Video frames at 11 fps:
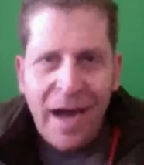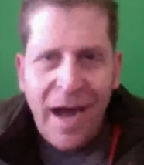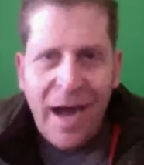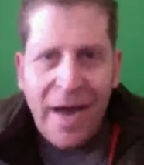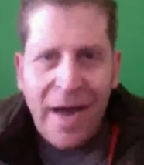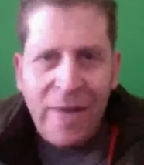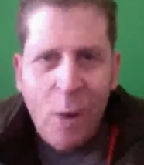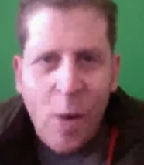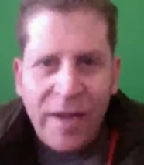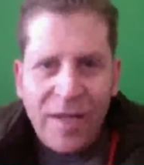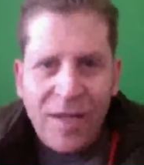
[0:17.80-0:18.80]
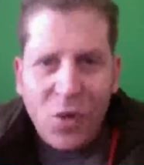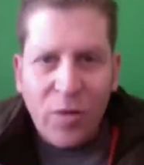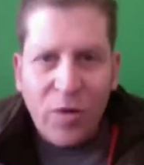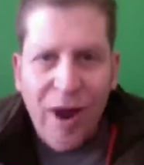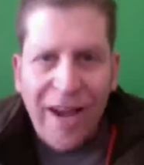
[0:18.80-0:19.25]
Hi everyone, it's Saul
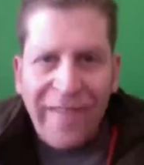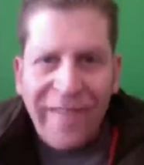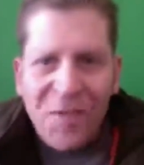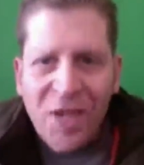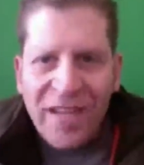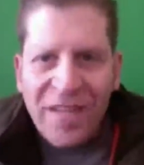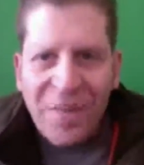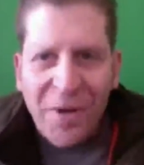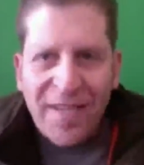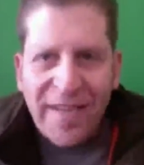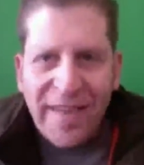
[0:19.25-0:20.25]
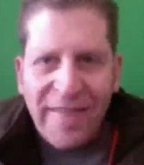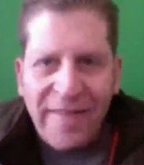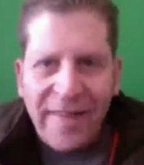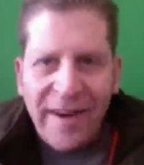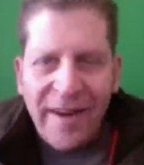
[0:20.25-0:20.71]
Maraney from Johannesburg, South
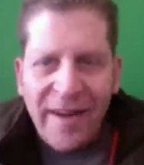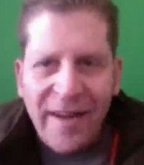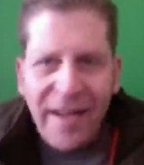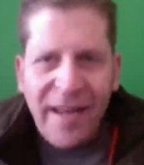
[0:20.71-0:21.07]
Africa.